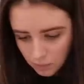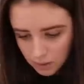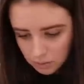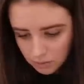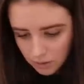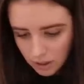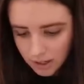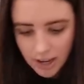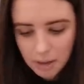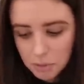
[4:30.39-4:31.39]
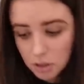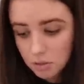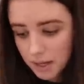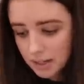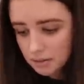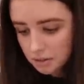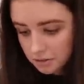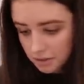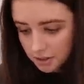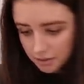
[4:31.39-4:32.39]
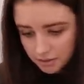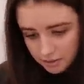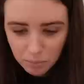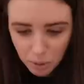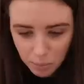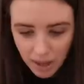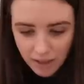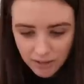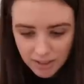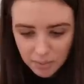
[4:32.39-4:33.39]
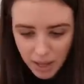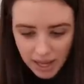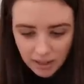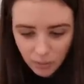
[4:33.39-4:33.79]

Wait 24, okay, I'm not waiting 24 hours. Prepare for some pain.